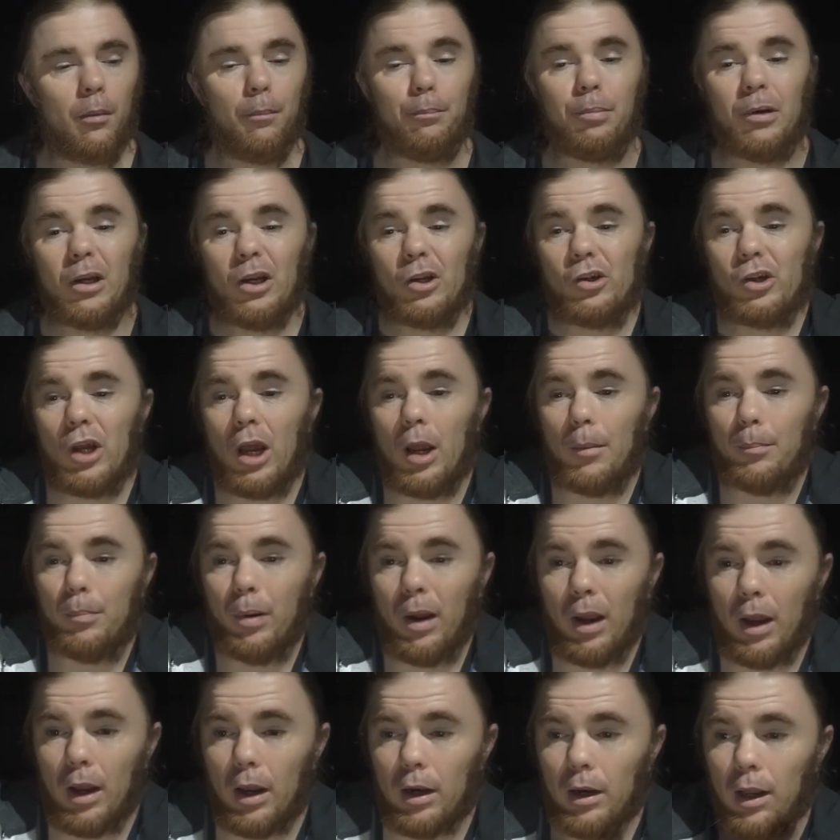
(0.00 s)
BJ
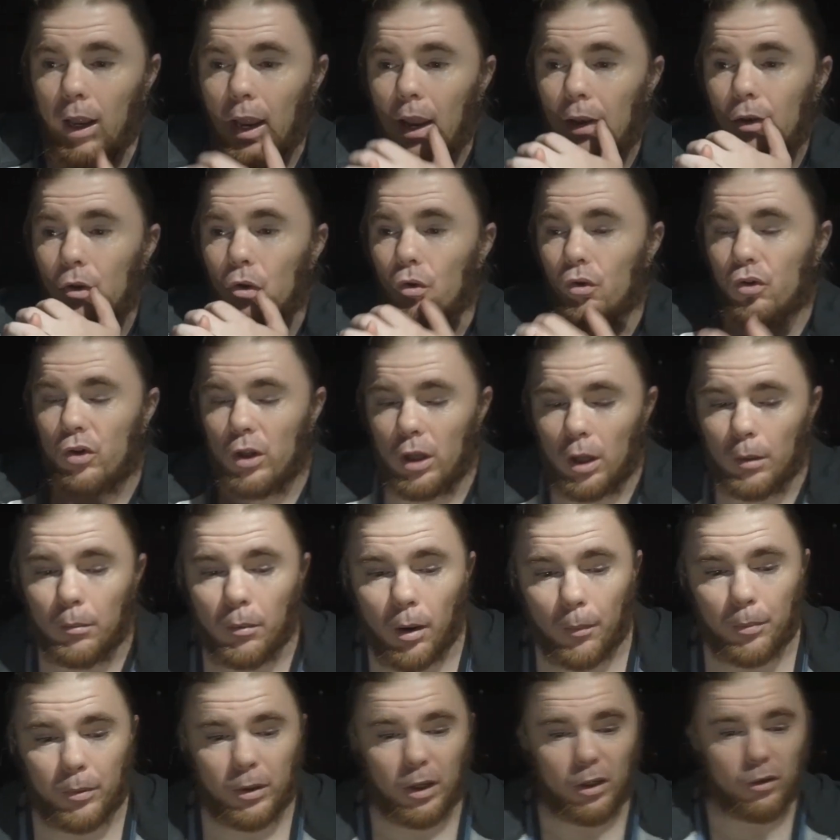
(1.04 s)
Penn, and you see him
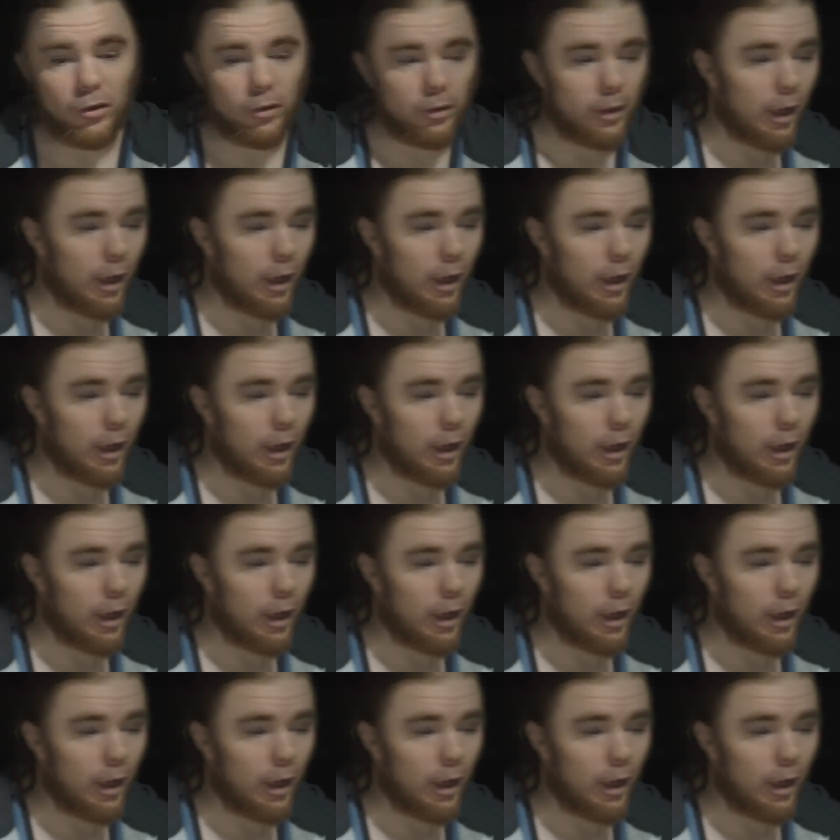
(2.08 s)
up against the